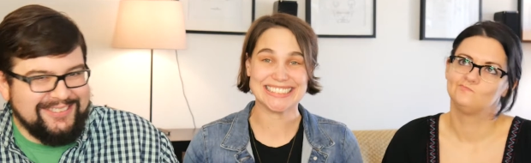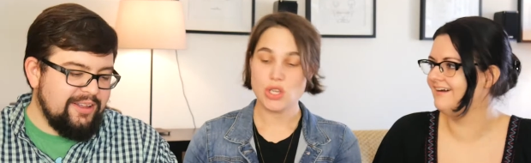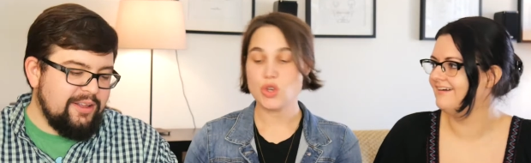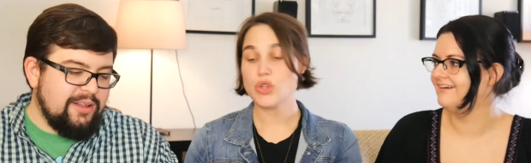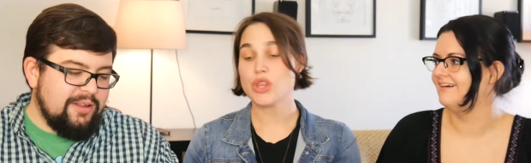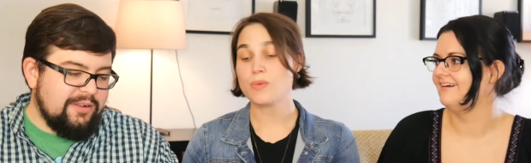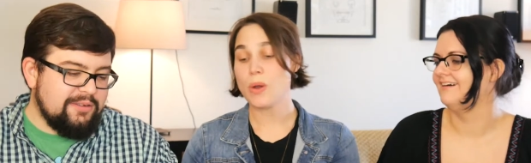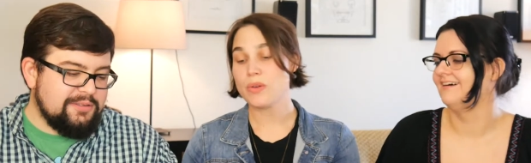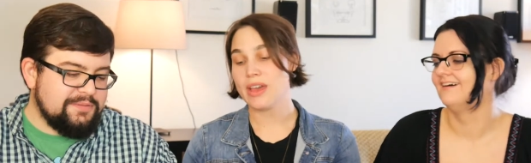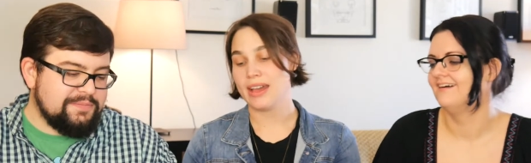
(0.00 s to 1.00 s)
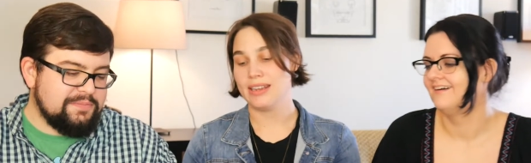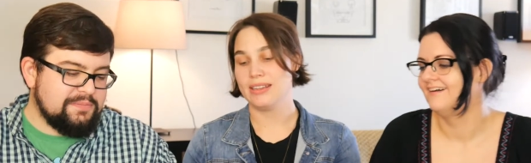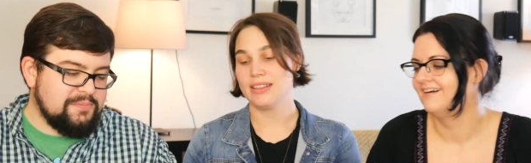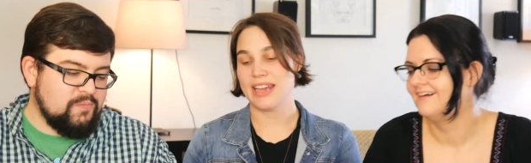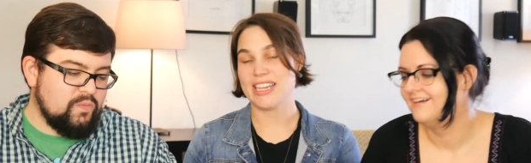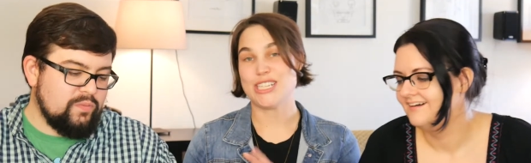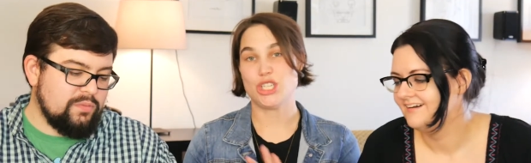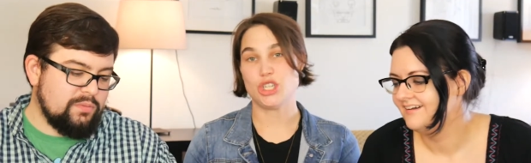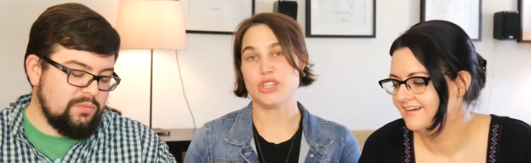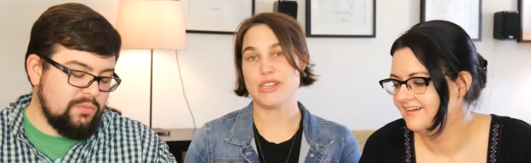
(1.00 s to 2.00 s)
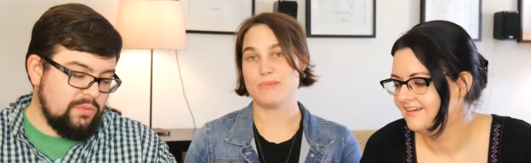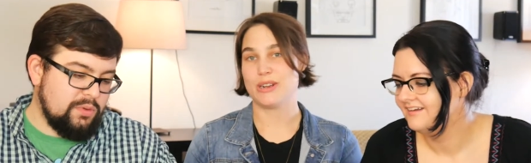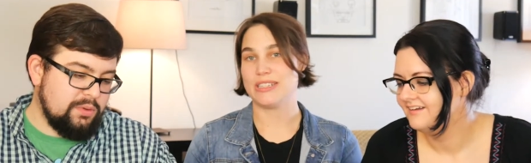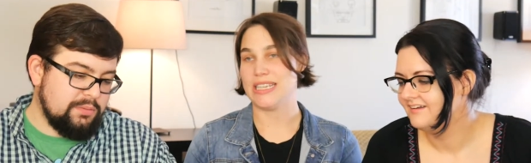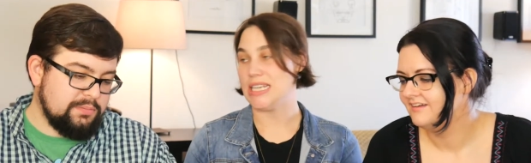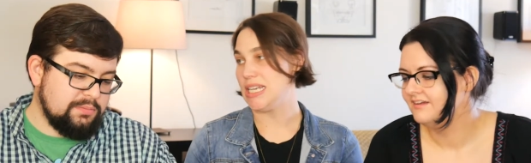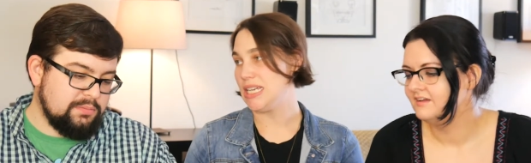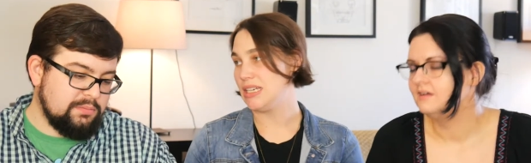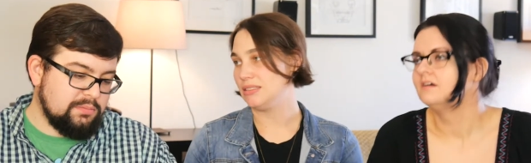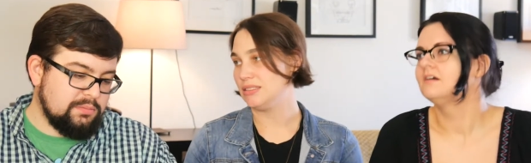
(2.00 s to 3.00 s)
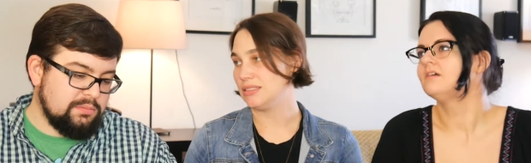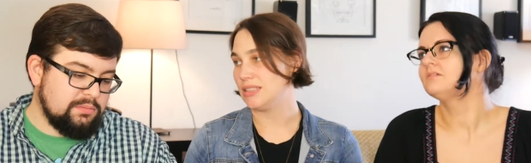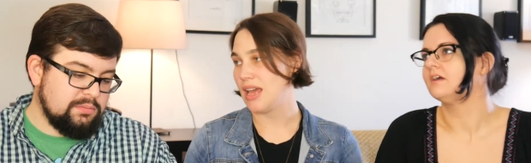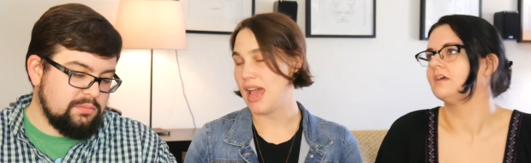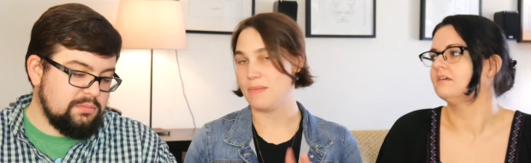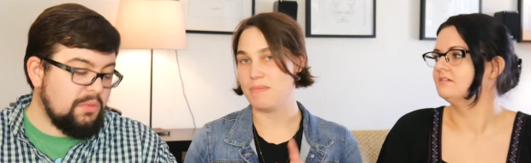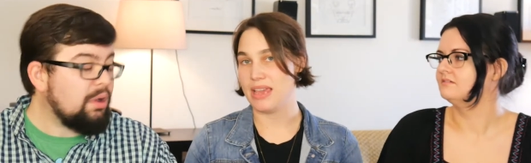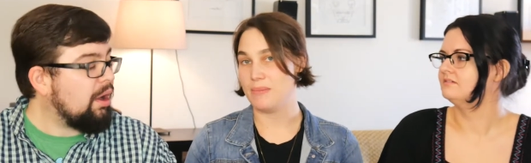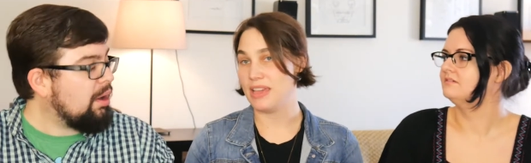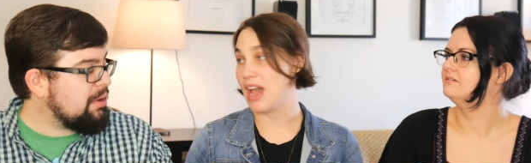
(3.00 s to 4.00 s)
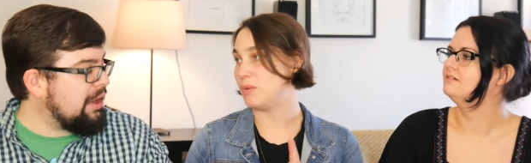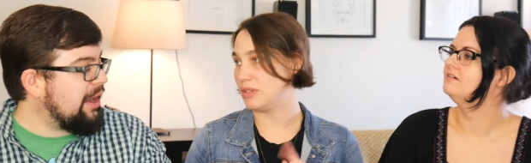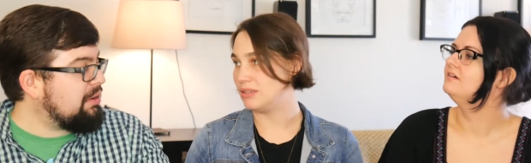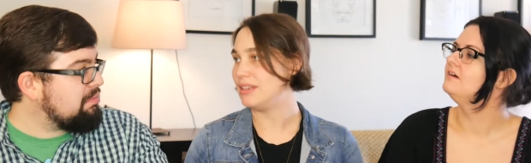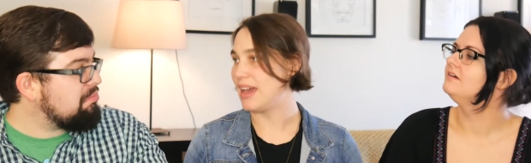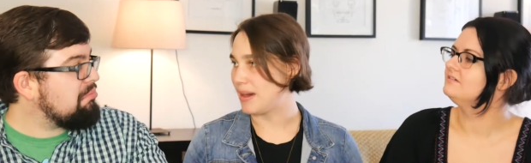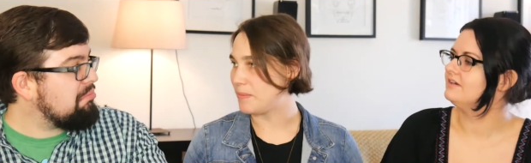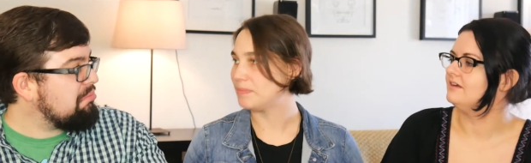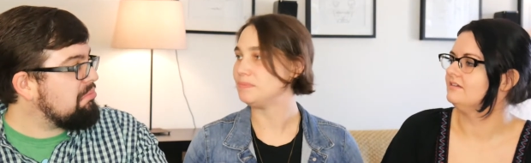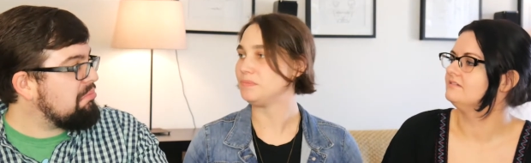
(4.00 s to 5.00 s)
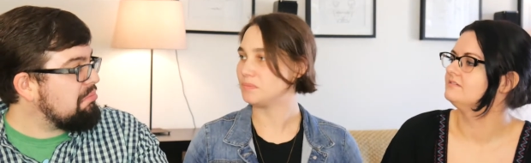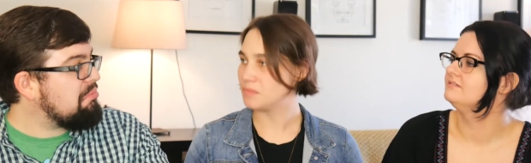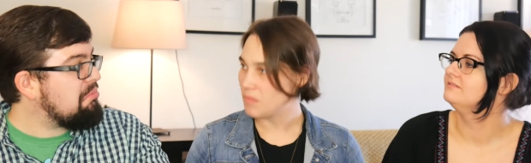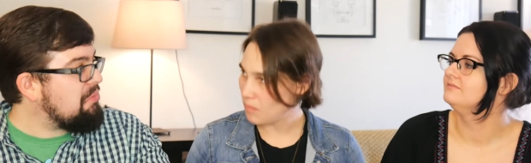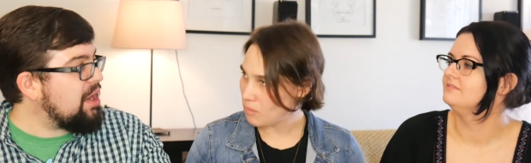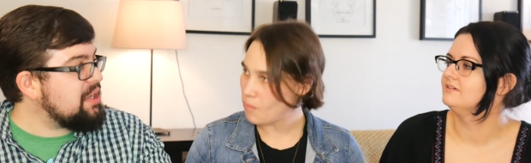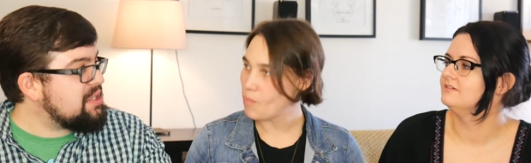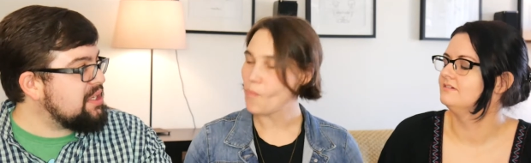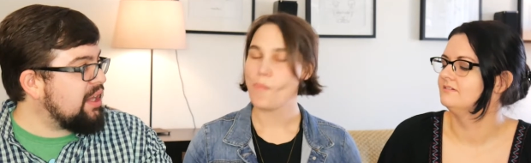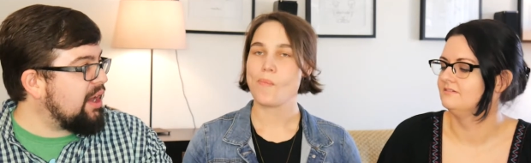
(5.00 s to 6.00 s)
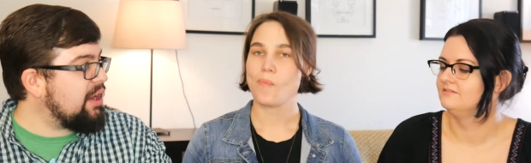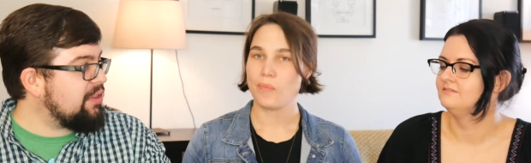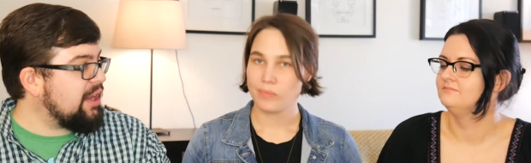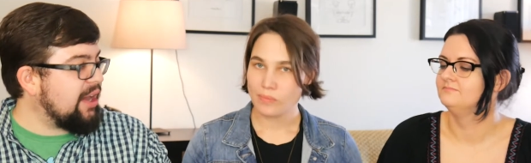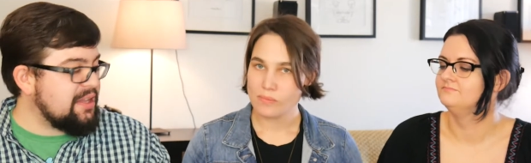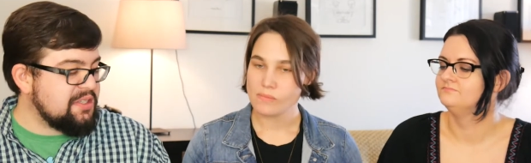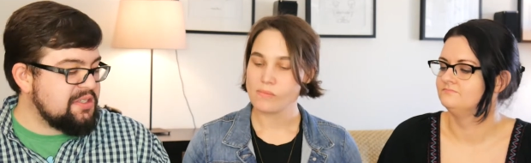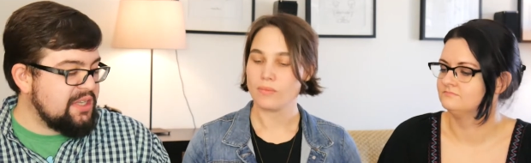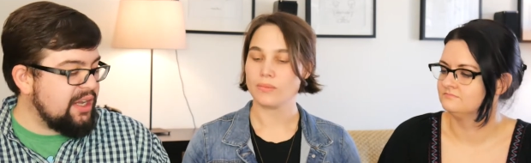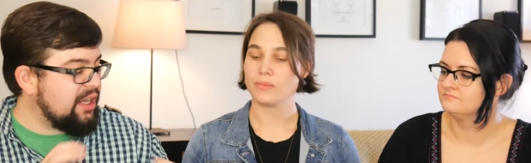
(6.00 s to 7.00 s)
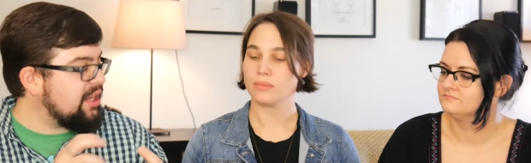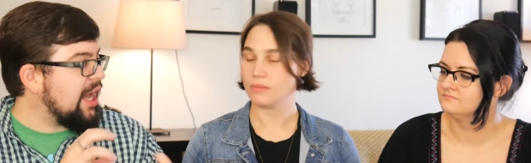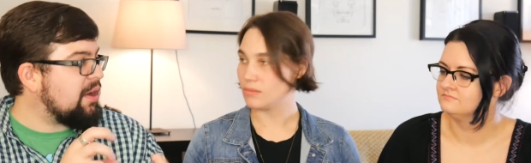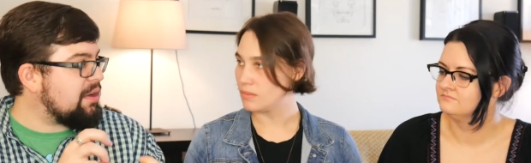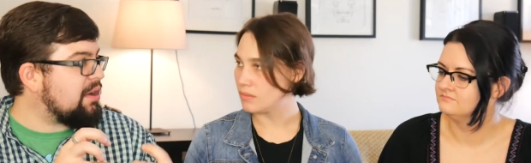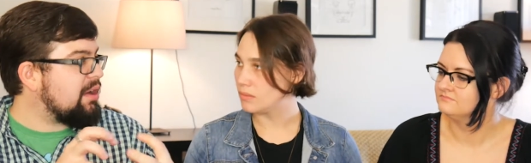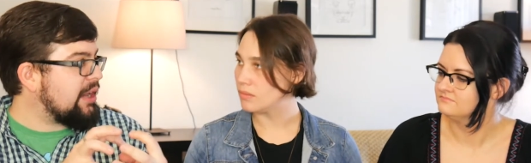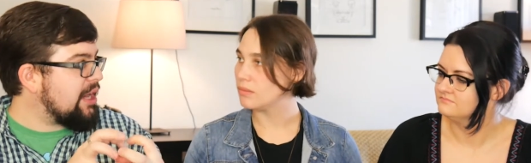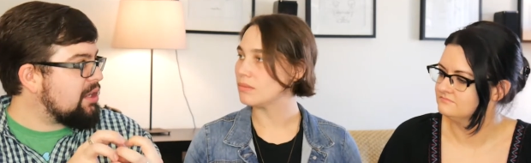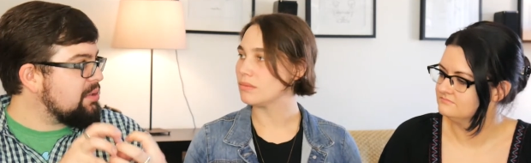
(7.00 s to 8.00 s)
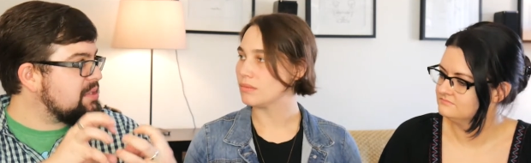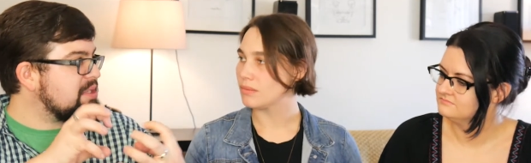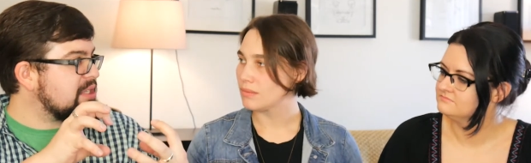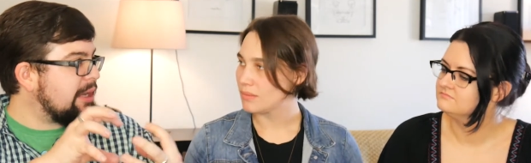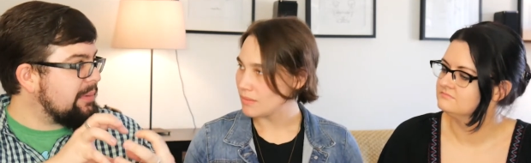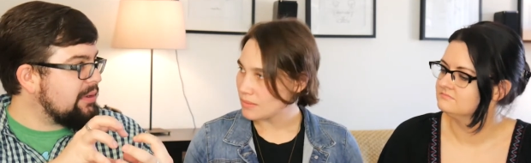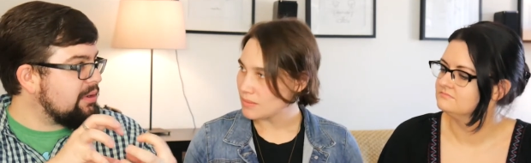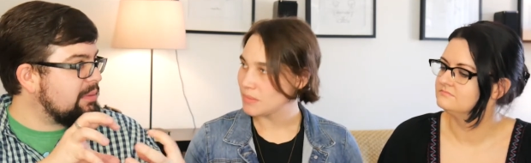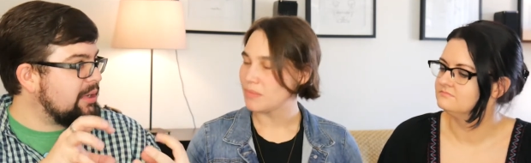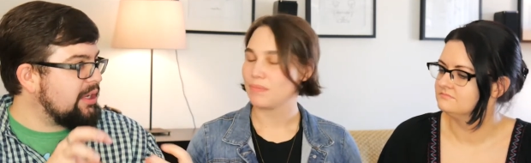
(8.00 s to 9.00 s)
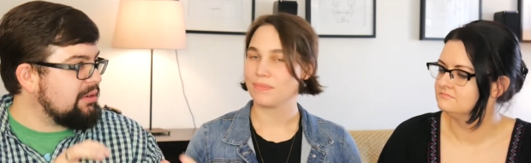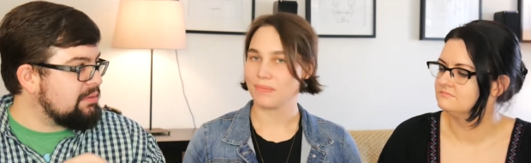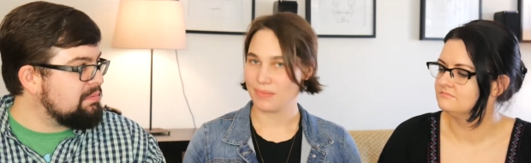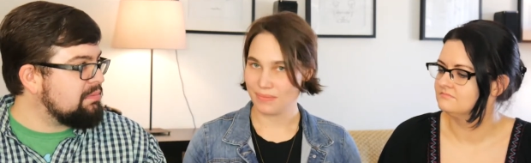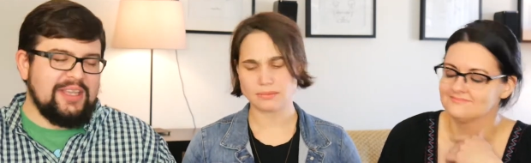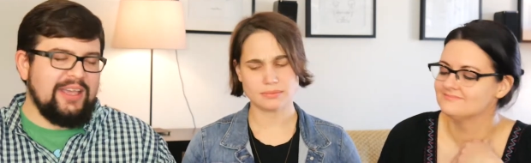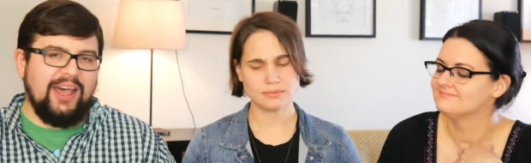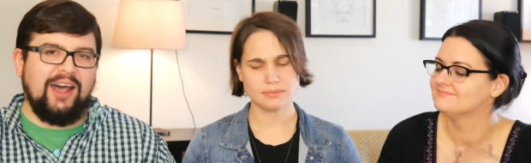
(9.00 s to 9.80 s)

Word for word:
Speaker 1: You could throw that in like a dirty martini. Okay. And maybe
Speaker 2: okay. I would, yeah. Okay. I can see that, and then as it's sitting in the alcohol, it kind of loosens up a little bit. And yeah,